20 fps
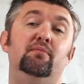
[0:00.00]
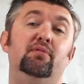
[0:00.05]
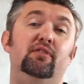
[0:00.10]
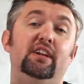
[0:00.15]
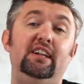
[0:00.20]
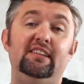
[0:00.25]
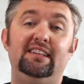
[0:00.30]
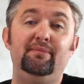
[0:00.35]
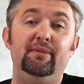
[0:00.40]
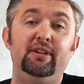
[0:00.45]

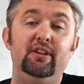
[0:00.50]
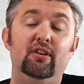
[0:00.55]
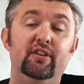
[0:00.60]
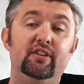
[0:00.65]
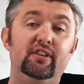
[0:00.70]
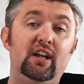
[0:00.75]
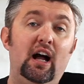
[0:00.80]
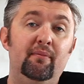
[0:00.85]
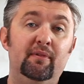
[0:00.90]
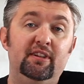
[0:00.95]
please let me know in
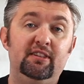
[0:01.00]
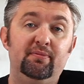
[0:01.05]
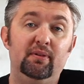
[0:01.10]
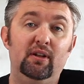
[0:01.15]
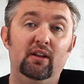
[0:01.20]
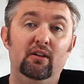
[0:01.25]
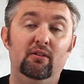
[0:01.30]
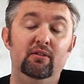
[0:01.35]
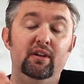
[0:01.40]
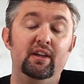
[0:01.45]
the comments
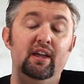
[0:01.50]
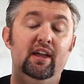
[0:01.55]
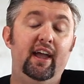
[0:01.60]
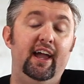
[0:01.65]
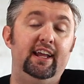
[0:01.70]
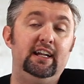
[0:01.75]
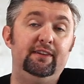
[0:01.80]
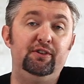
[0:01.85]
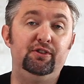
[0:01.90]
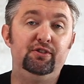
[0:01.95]
below.
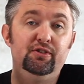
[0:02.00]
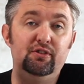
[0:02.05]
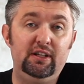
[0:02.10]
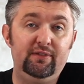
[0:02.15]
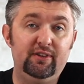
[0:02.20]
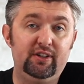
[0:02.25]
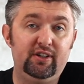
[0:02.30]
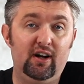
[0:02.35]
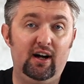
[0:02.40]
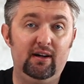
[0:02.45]
And if you do
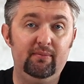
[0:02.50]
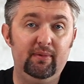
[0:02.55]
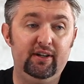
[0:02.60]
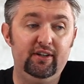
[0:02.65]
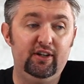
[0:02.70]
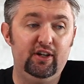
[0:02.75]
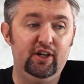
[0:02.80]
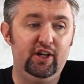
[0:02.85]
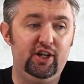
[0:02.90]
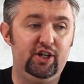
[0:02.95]
leave a
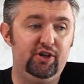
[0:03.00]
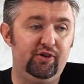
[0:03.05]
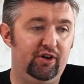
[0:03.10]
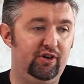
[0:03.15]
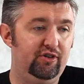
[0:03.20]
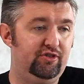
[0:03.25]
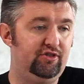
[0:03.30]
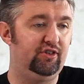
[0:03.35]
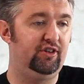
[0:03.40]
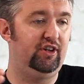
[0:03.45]
comment, you're
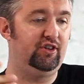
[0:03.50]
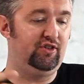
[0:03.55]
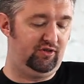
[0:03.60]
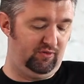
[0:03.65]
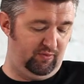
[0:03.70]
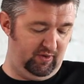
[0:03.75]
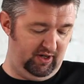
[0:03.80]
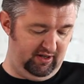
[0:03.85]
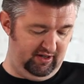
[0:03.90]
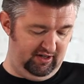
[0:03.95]
entered in
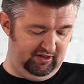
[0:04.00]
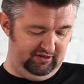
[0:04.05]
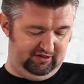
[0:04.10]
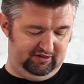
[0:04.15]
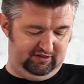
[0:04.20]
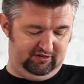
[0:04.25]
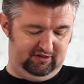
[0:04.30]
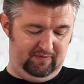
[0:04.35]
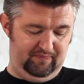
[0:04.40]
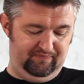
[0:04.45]
to win
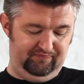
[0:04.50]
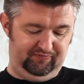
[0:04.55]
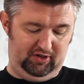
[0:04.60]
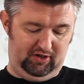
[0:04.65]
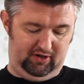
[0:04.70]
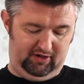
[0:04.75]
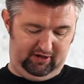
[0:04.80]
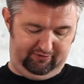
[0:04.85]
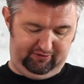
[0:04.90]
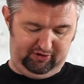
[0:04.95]
this
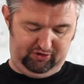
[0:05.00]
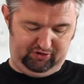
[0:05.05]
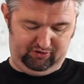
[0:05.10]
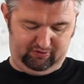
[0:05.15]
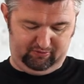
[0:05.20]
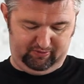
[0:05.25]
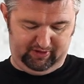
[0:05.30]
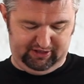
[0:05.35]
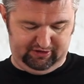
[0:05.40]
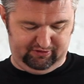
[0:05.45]
our
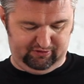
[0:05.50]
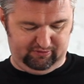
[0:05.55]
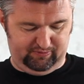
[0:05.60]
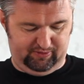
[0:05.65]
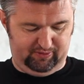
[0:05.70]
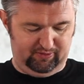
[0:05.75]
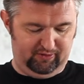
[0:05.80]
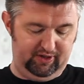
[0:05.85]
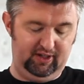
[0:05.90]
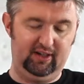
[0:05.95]
official Razor
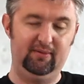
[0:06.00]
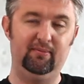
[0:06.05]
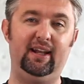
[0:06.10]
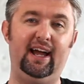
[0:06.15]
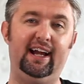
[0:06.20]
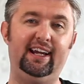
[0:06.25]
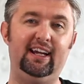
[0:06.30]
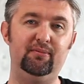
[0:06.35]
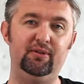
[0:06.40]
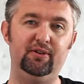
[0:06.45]
Emporium
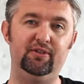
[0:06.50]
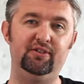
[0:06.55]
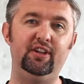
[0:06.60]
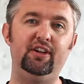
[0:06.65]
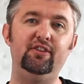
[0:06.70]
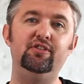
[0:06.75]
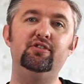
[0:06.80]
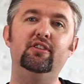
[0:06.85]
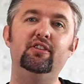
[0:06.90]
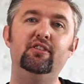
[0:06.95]
black and blue
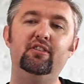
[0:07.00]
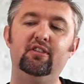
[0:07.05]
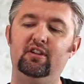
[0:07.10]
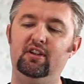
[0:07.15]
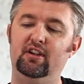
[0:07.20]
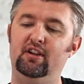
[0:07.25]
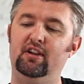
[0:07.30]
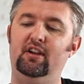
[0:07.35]
t-shirt.